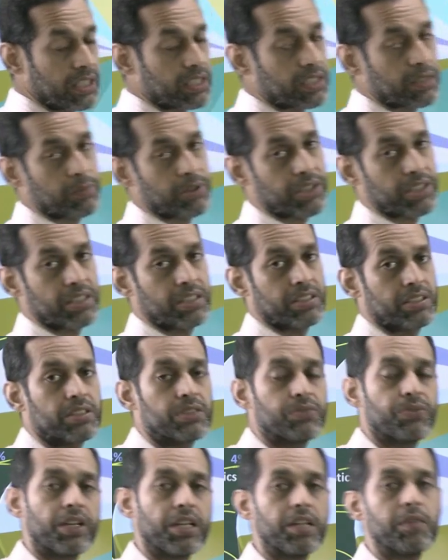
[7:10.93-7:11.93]
dental materials
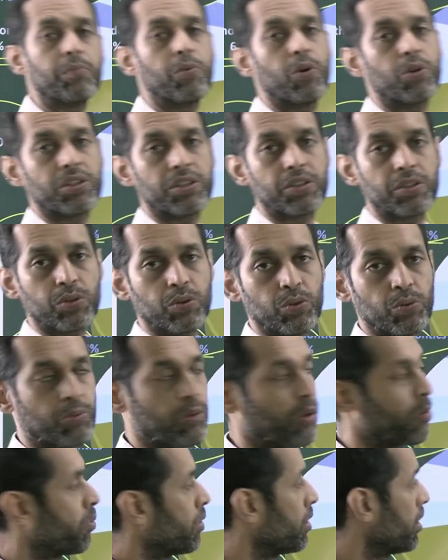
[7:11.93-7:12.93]
is very important to do
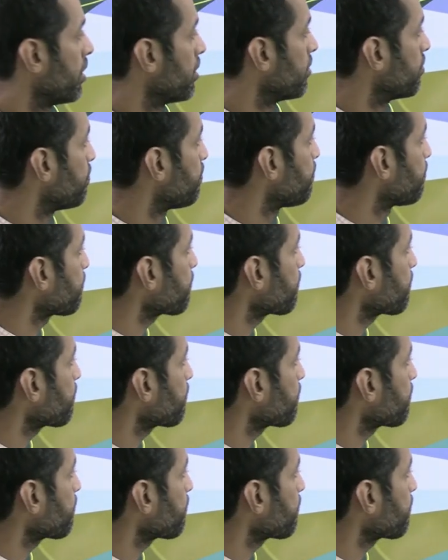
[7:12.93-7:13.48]
properly